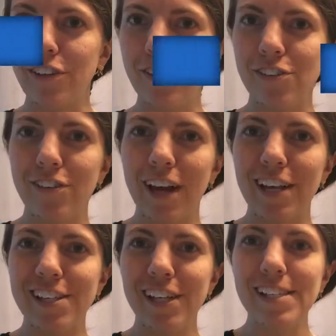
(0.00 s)
You'll do
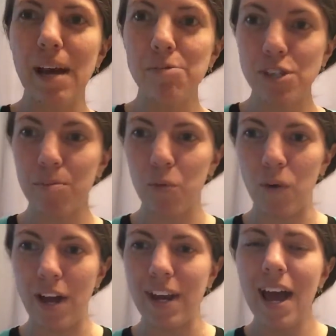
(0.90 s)
that. So that's option number
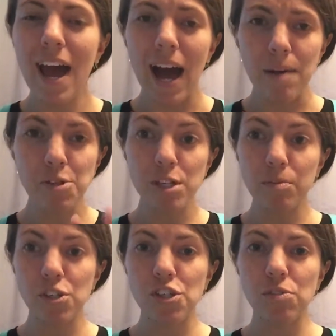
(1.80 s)
1. Option
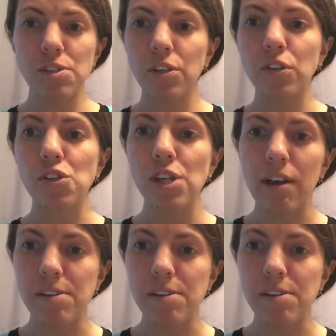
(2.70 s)
number 2 is a little shout